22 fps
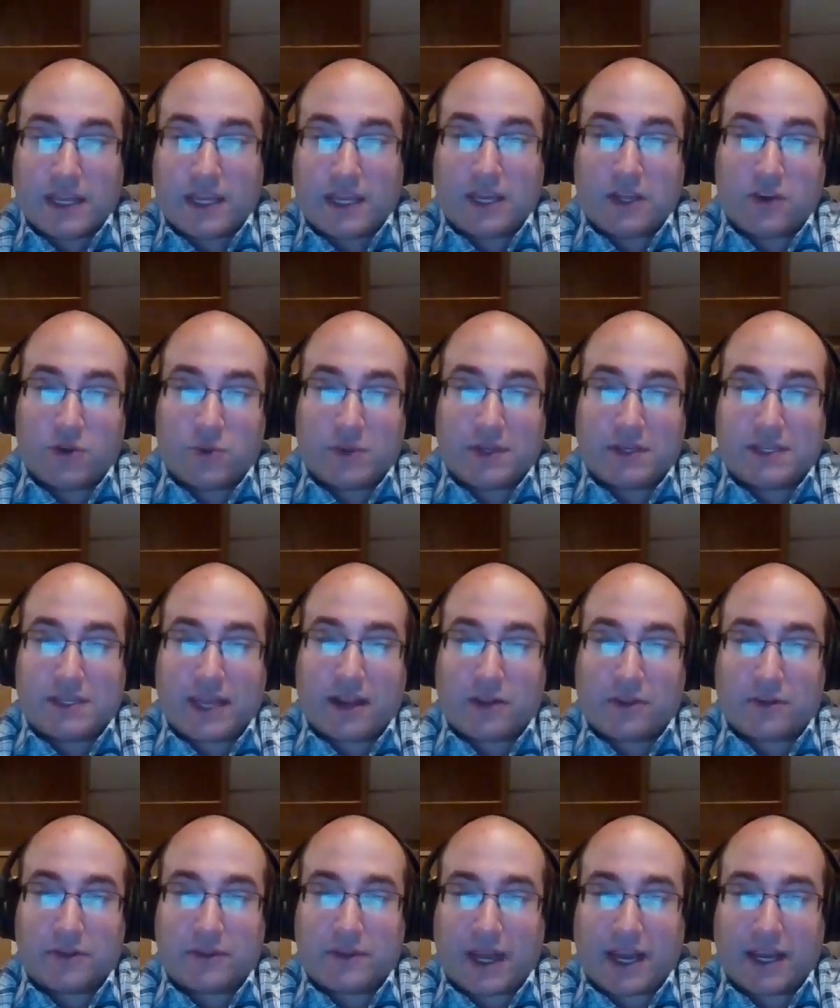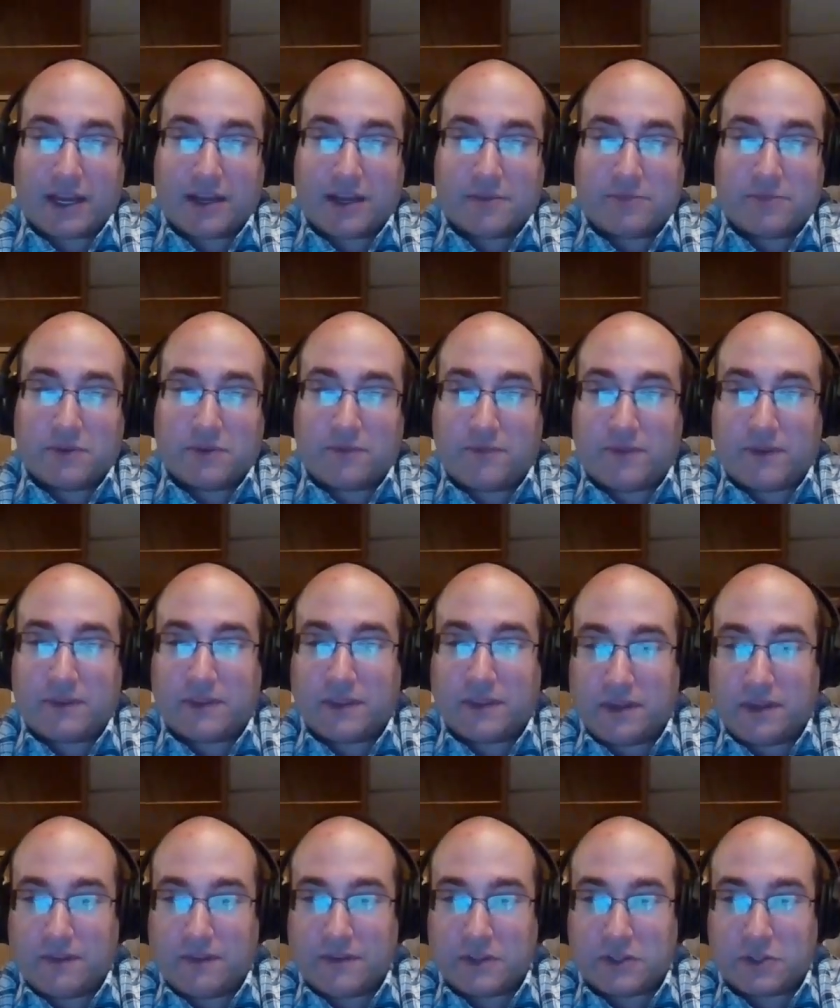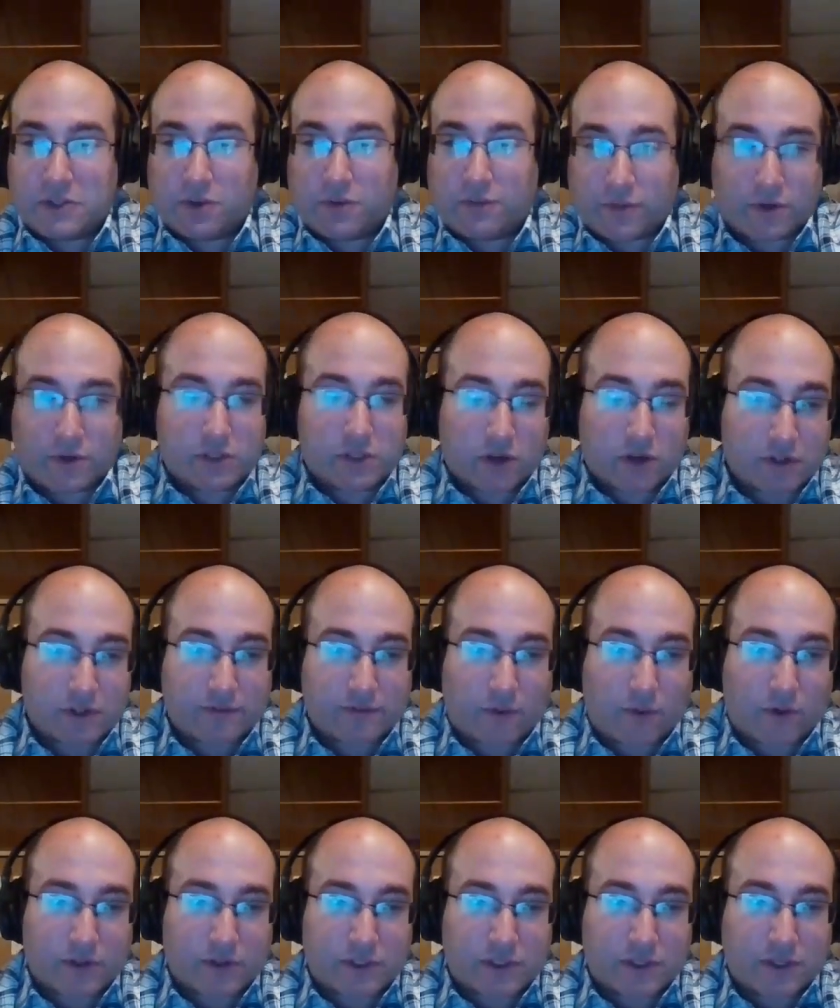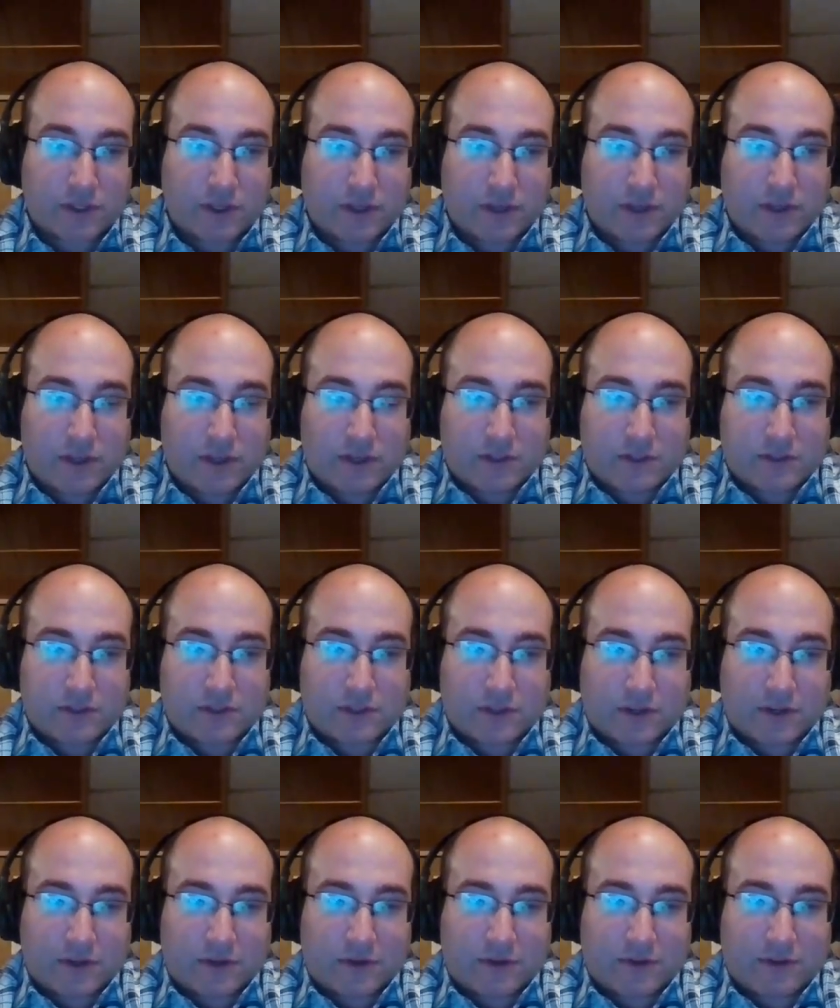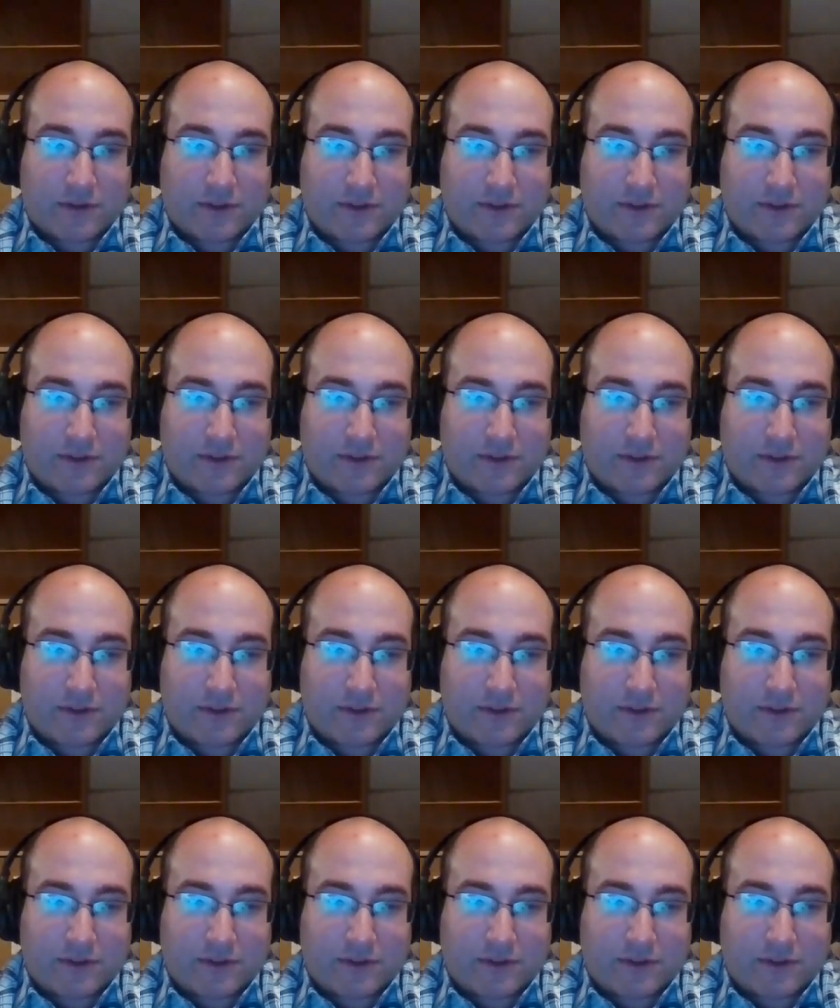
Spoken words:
Can you retailer the item to fit the individual for a charge, of course? So,